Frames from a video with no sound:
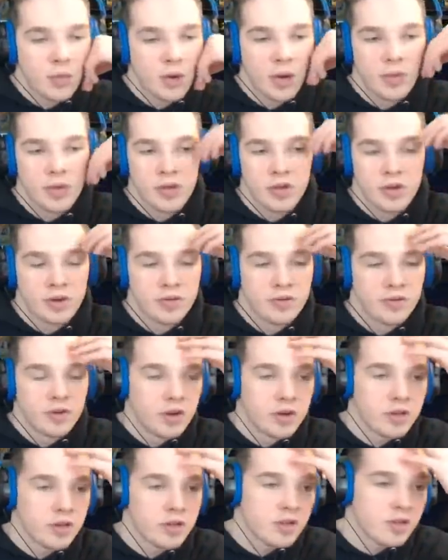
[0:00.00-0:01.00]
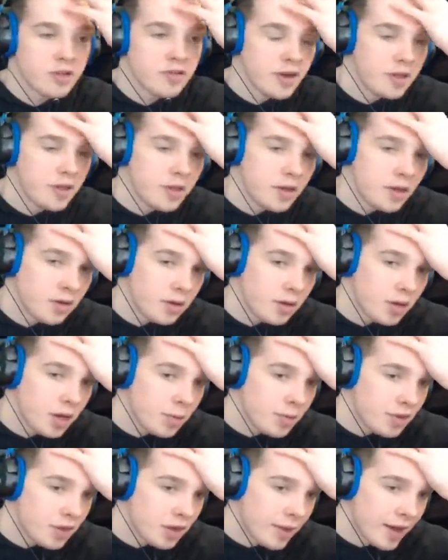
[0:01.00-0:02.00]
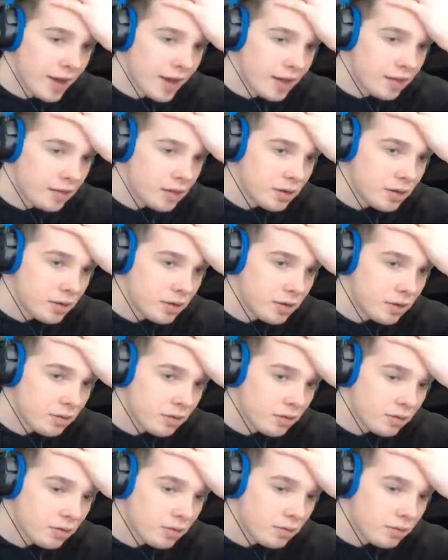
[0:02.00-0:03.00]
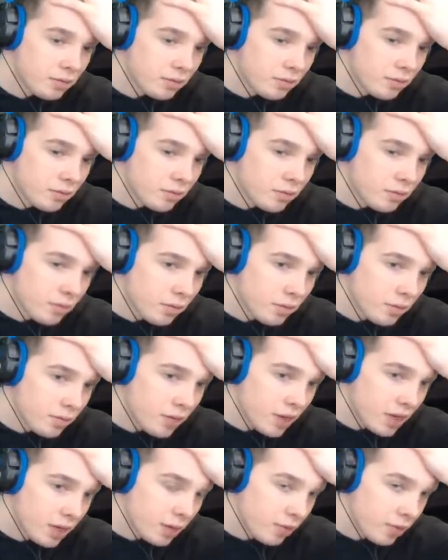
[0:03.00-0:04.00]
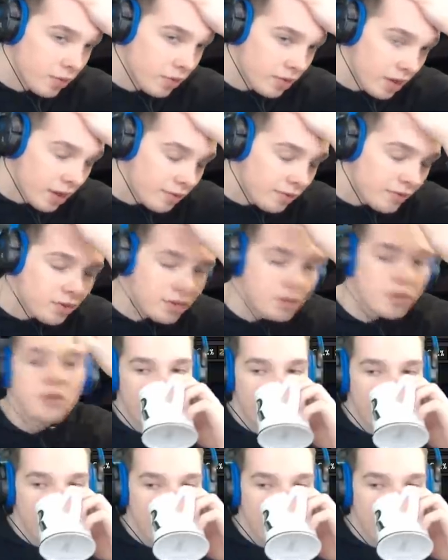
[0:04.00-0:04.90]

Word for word: I probably should have nourished. It's fine though. I'm just gonna pass here. Make him do stuff.